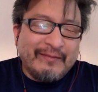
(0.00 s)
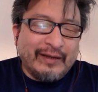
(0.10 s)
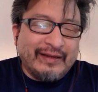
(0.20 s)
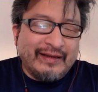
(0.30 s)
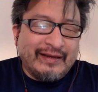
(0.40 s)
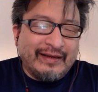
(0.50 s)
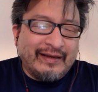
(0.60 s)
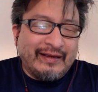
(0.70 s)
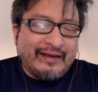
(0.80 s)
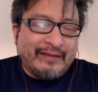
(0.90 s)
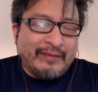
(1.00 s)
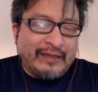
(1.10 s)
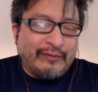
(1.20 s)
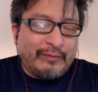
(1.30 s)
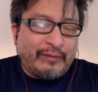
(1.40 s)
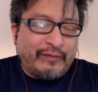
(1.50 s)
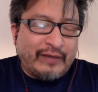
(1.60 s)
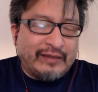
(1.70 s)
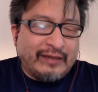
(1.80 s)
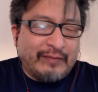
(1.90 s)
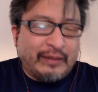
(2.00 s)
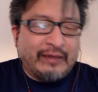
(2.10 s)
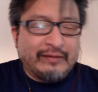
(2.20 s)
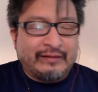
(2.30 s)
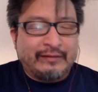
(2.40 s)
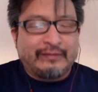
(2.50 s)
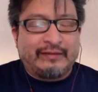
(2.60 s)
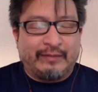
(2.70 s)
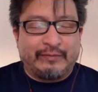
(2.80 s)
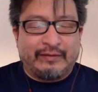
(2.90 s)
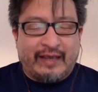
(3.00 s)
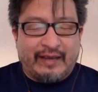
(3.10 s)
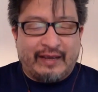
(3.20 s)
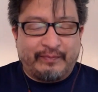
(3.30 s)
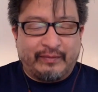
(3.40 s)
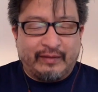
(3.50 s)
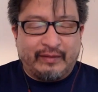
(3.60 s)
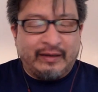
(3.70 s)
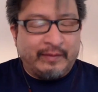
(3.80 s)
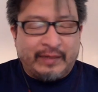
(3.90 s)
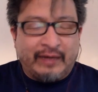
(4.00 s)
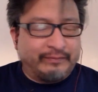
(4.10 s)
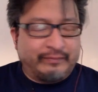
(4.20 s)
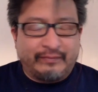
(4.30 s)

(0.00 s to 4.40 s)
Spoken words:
But I mean, it will be fascinating because it just seems that I mean,